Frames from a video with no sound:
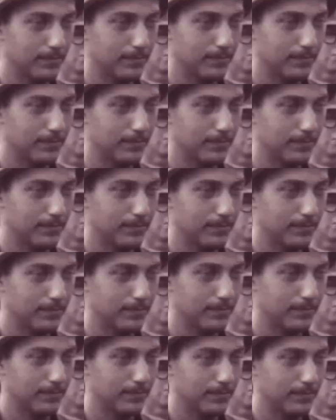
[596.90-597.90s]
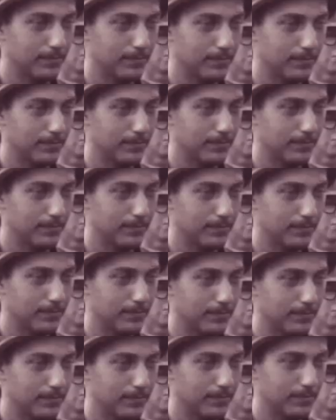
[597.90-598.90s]

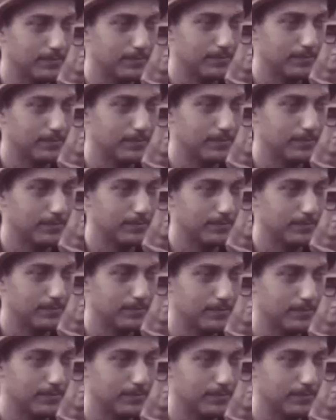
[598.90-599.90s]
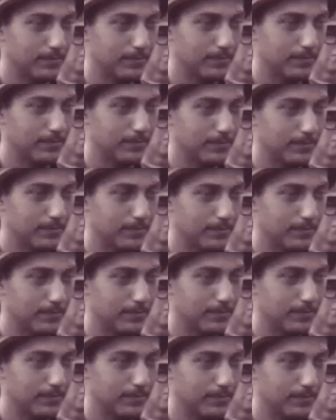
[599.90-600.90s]

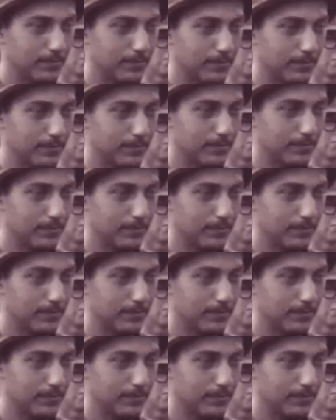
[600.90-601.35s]
No words are spoken by the person on screen.